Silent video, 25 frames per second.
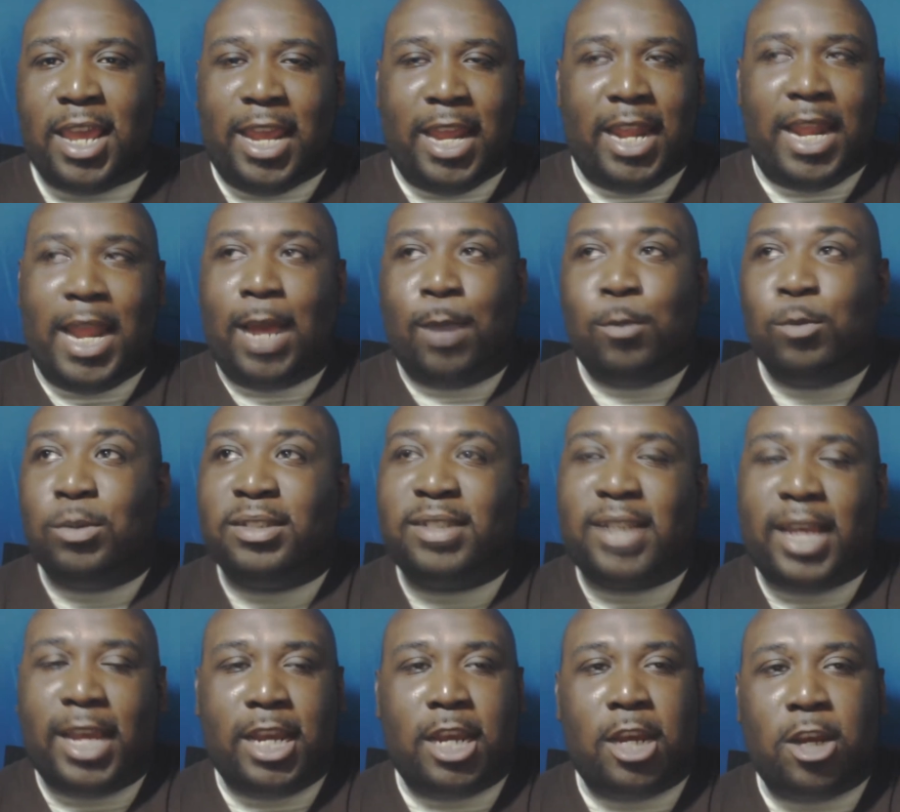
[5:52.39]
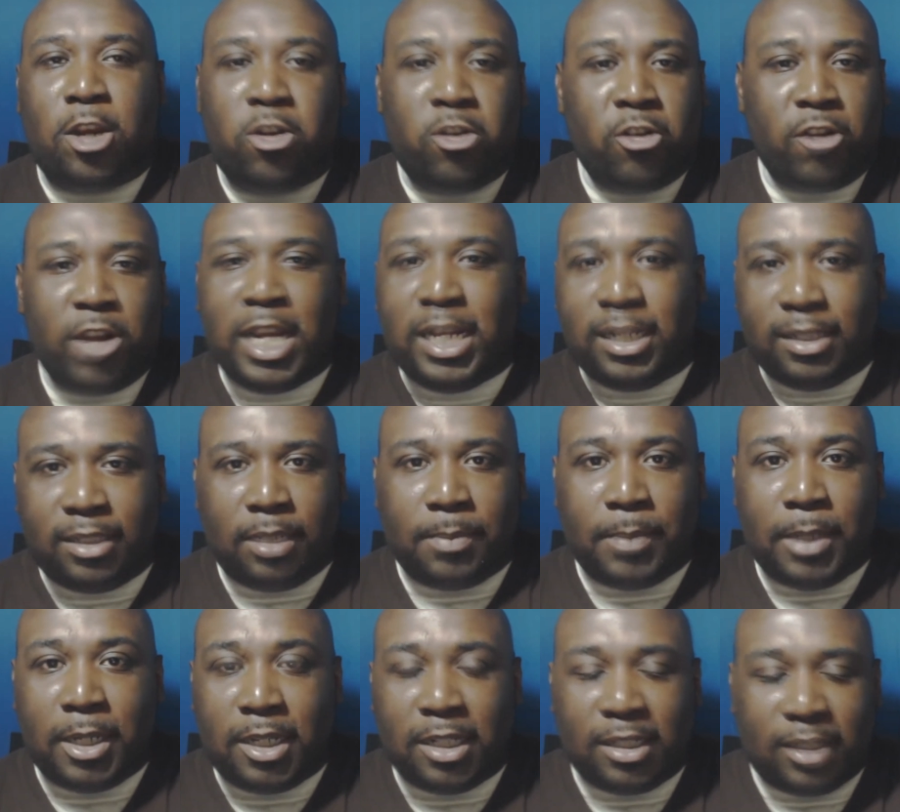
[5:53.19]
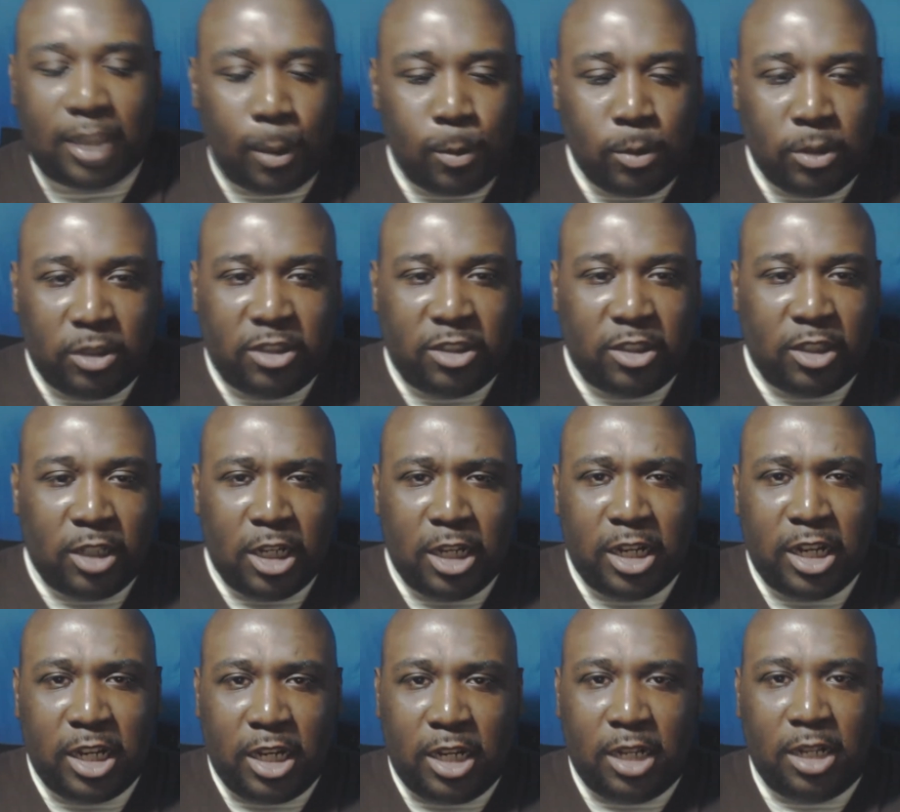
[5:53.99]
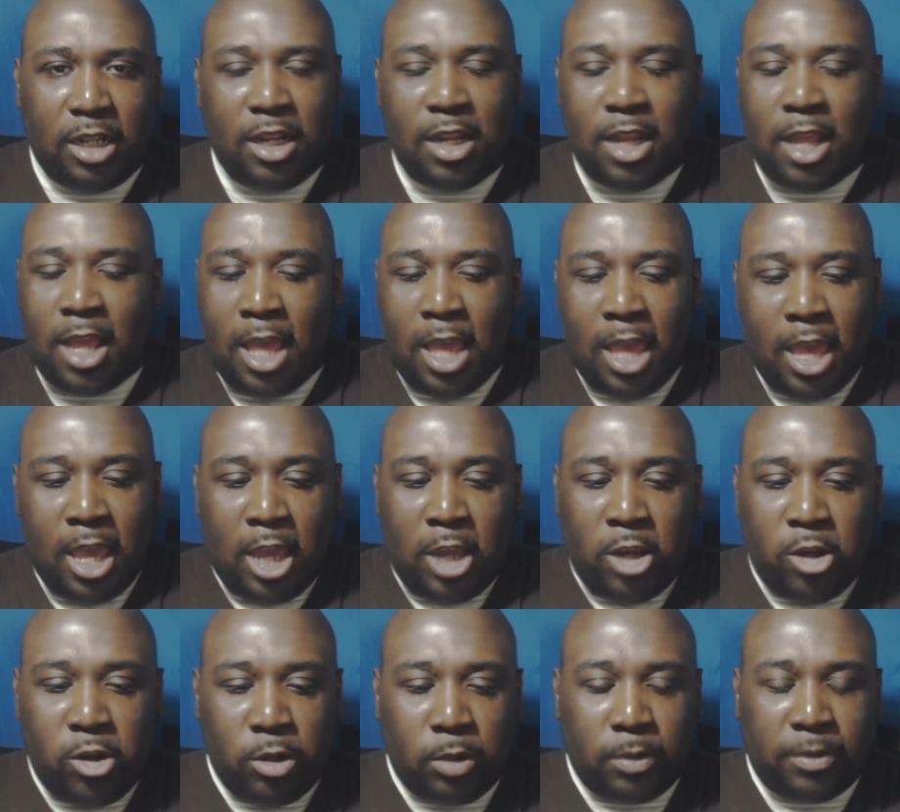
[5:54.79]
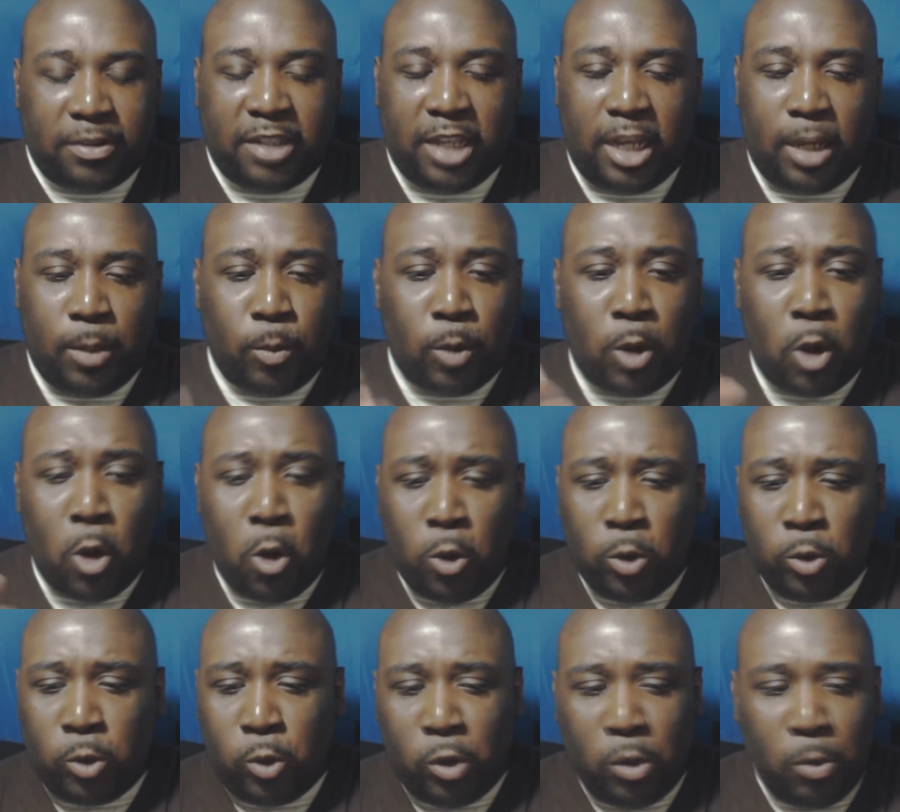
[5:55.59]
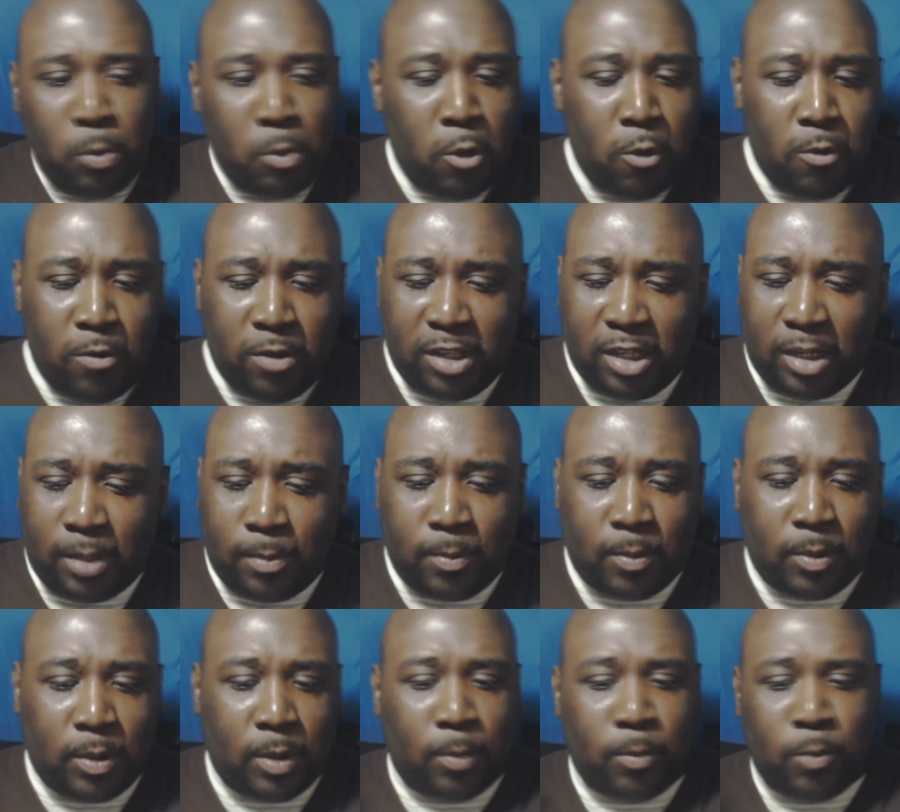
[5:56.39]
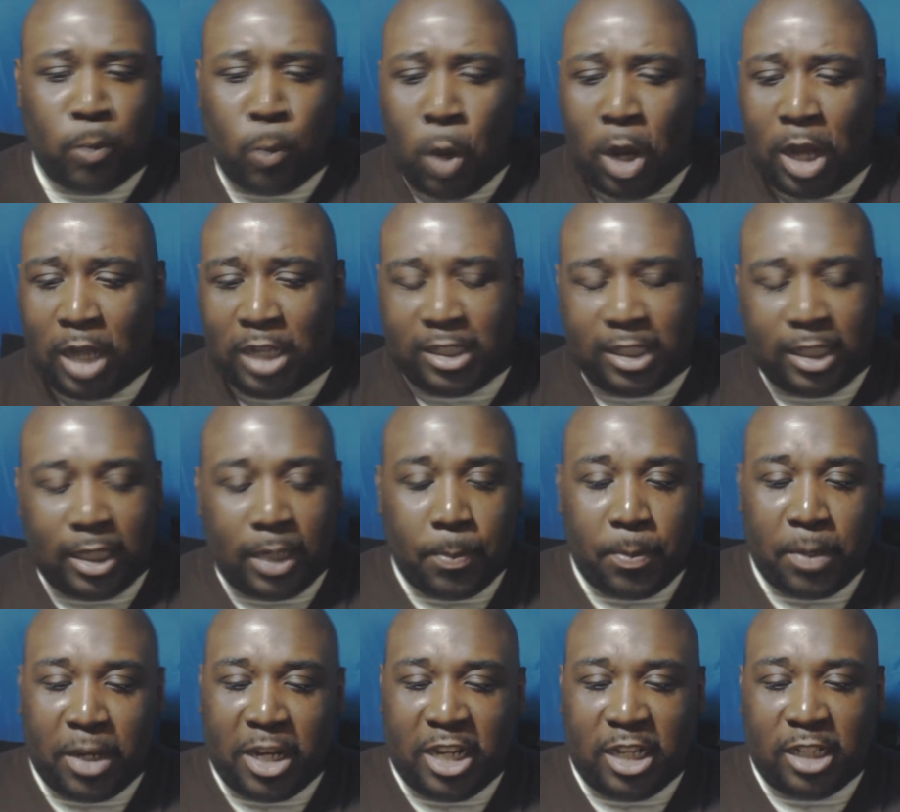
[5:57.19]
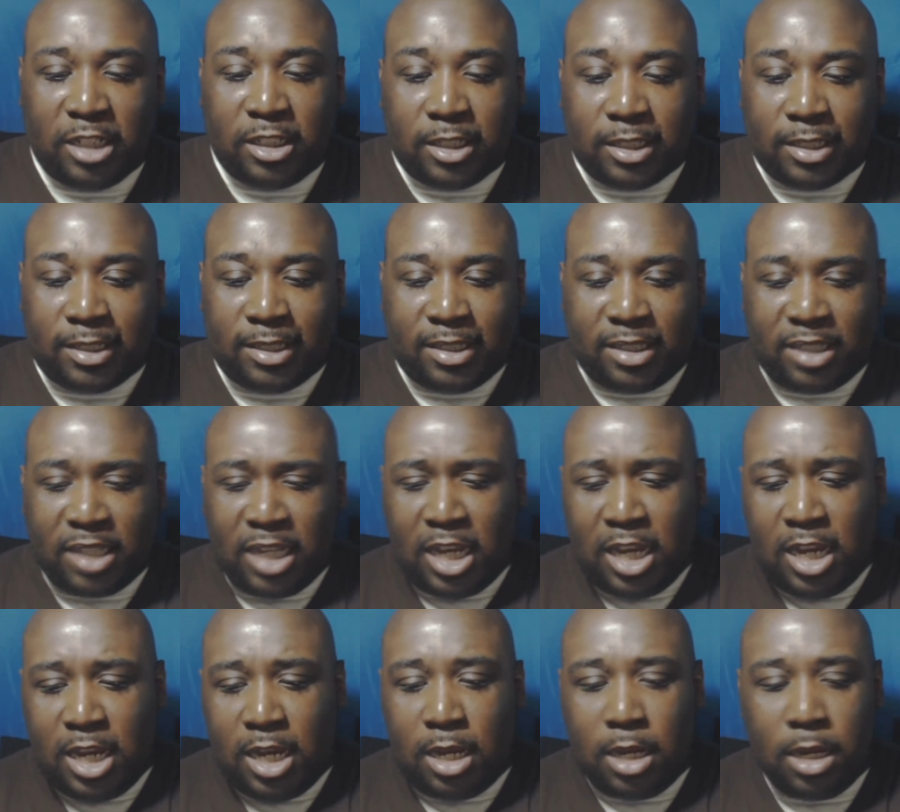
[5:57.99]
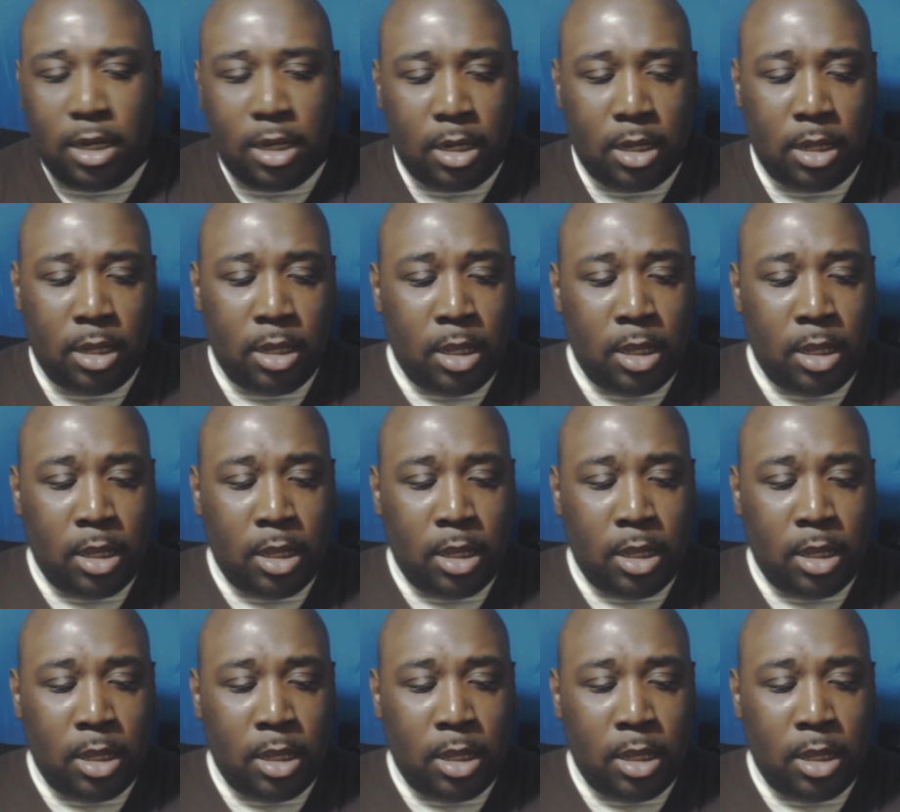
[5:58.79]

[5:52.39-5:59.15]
and that was like crazy to me because I was looking, I'm going through the movies and I'm watching it, but to see